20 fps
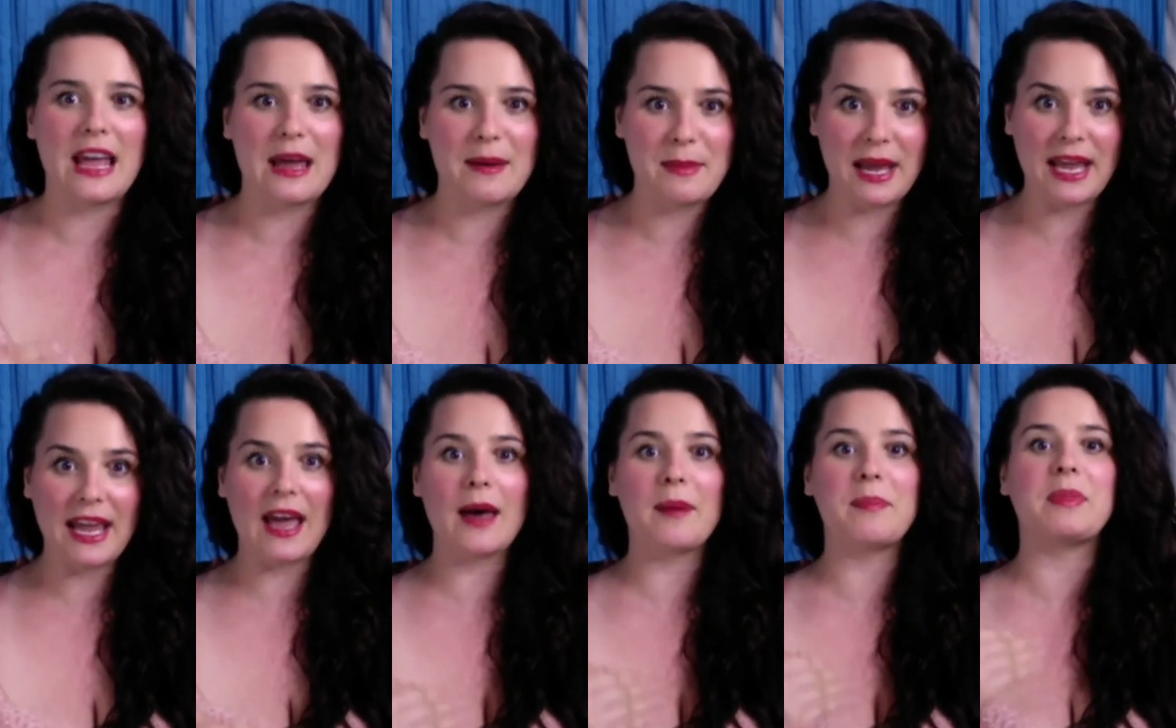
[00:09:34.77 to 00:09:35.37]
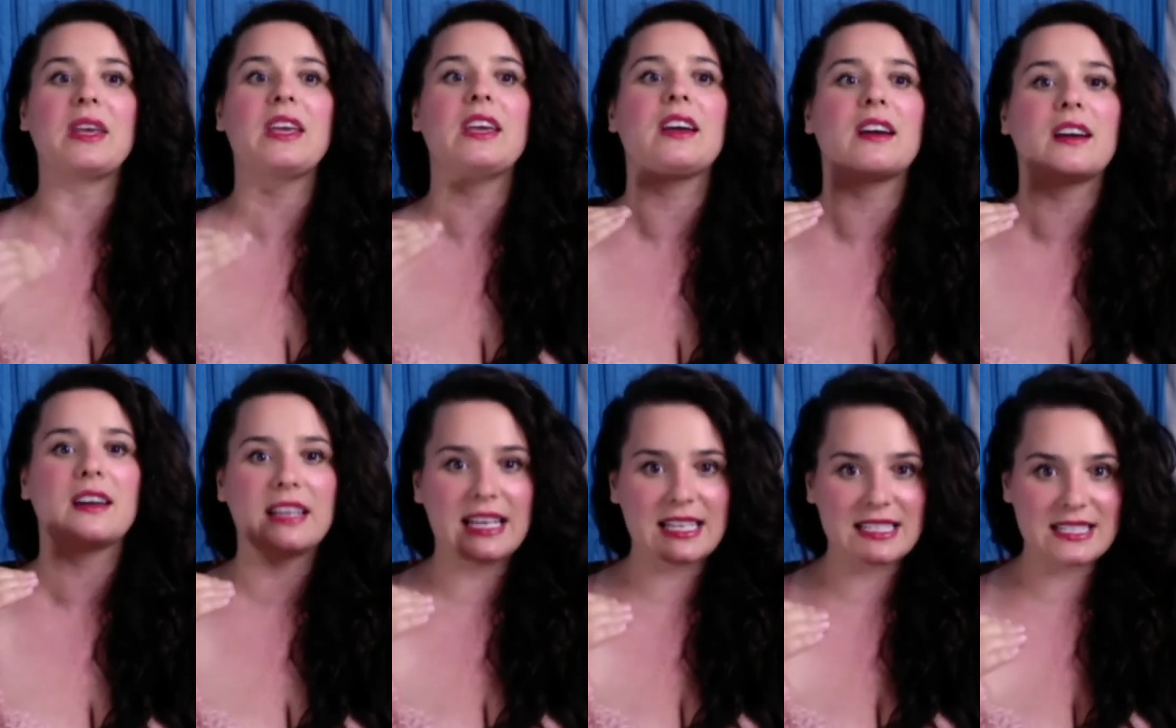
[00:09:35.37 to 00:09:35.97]
Am I happy
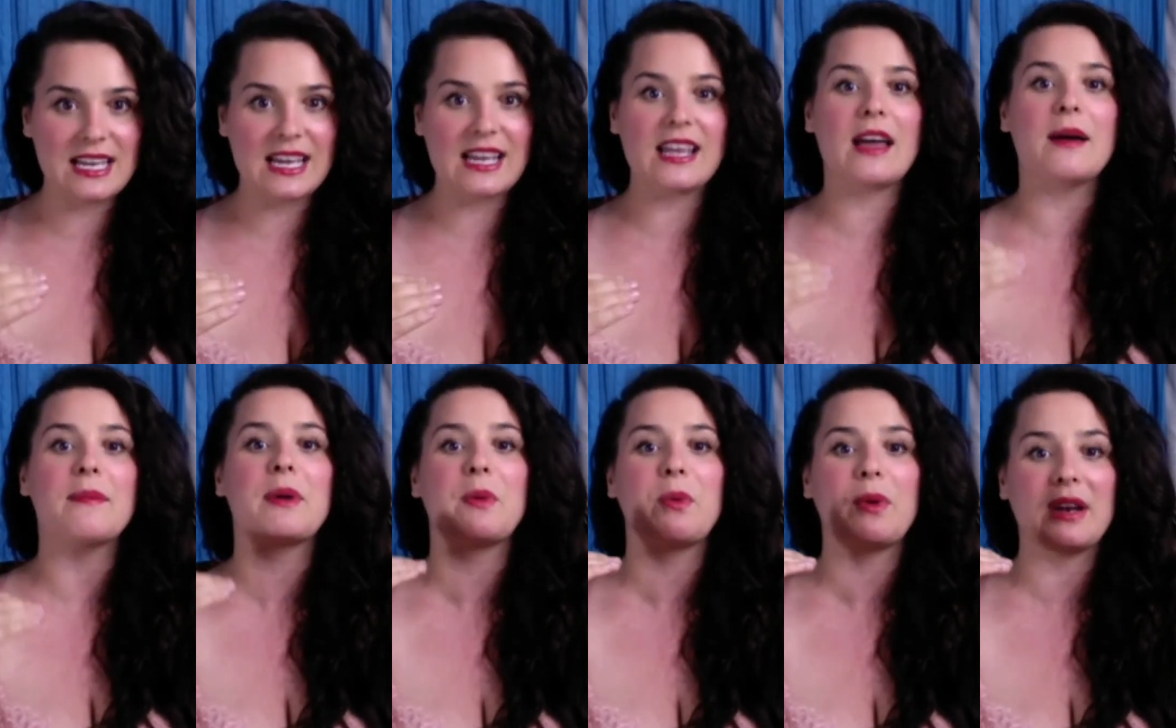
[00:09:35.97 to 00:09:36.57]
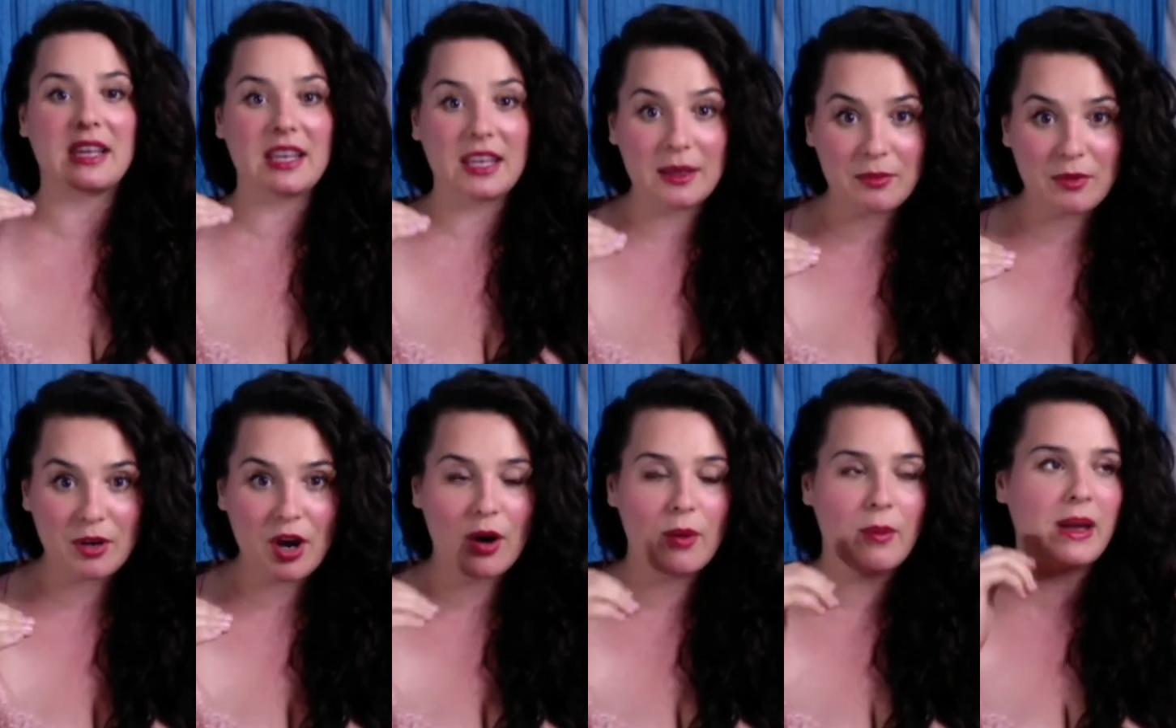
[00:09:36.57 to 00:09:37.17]
here? Yes, I am. I want to keep
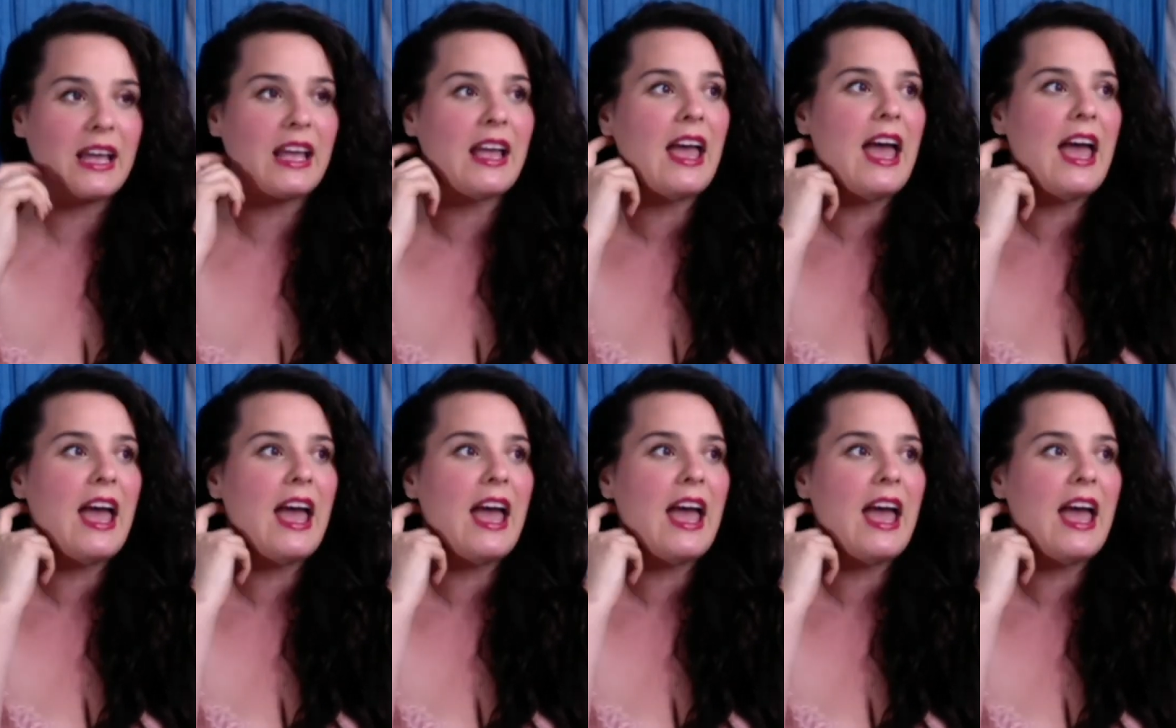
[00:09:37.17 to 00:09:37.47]
going,